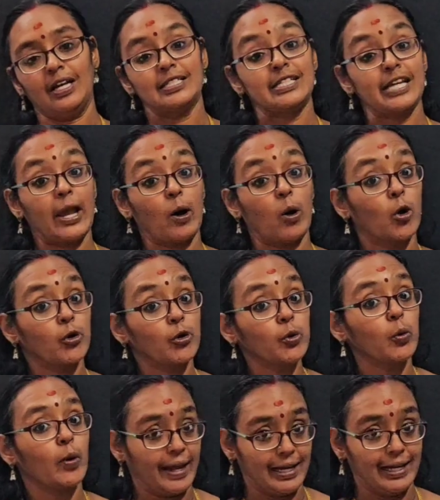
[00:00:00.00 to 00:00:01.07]

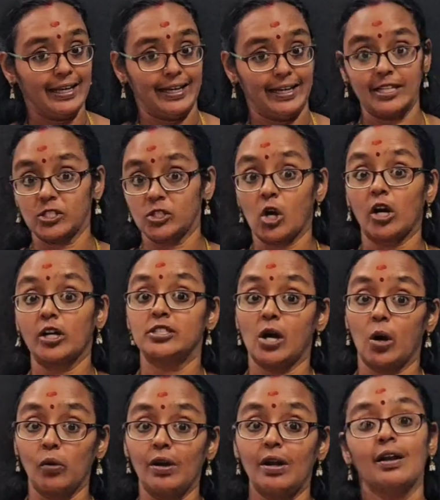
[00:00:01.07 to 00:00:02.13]
Joule. It is not
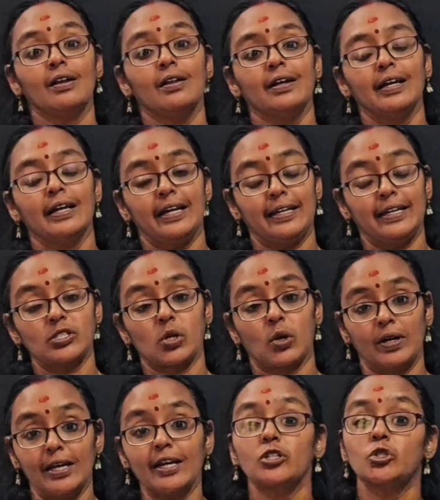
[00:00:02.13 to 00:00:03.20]
joule. It is
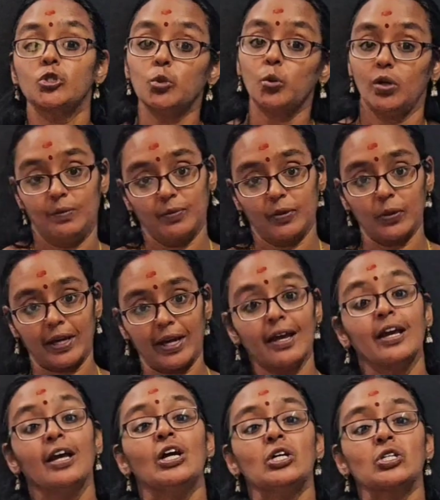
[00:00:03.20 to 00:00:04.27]
only joule.
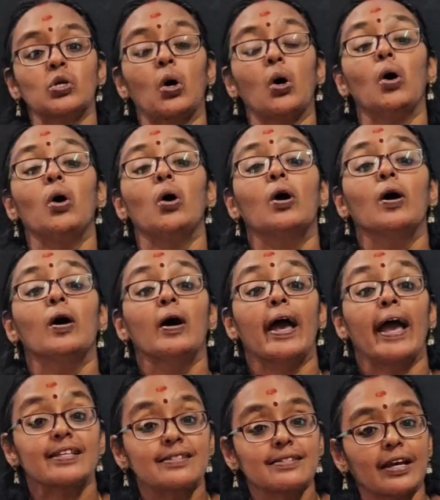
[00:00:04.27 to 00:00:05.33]
Okay. So
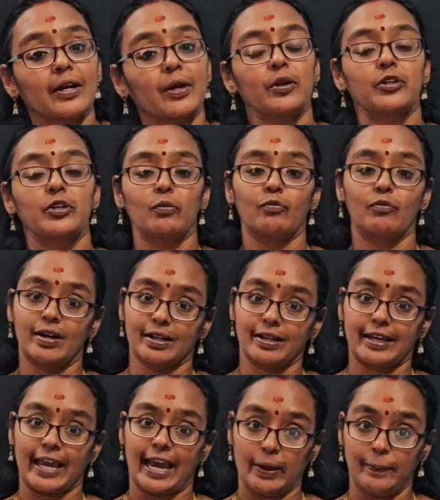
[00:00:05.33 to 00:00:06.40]
SI unit of
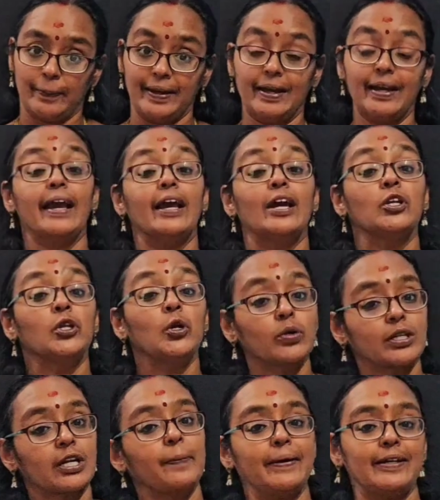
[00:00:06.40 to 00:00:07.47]
work can be
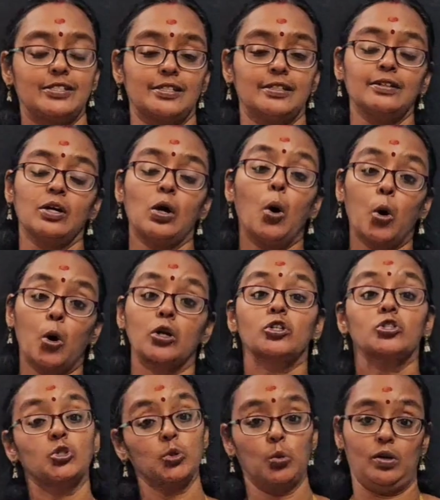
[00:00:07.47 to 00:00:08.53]
Newton meter or
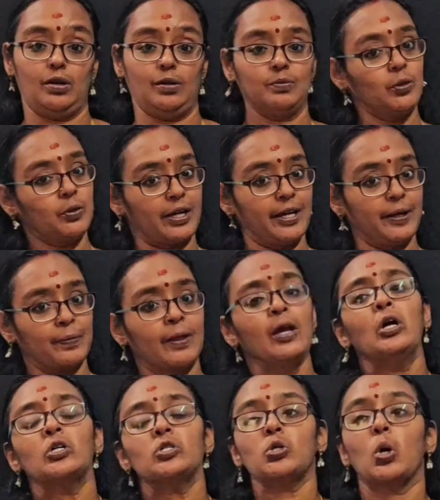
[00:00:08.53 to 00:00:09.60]
joule. Okay.
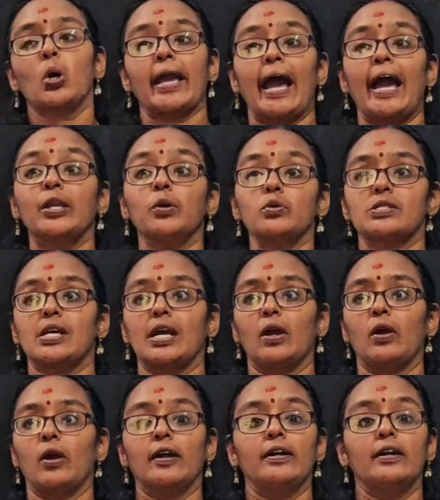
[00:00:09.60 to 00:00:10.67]
So
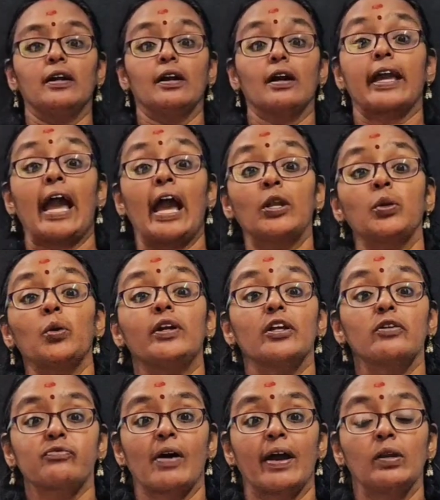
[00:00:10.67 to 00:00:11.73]
can you
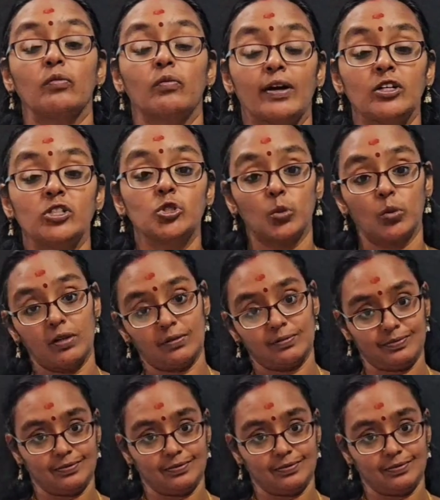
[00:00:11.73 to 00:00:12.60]
define 1 joule?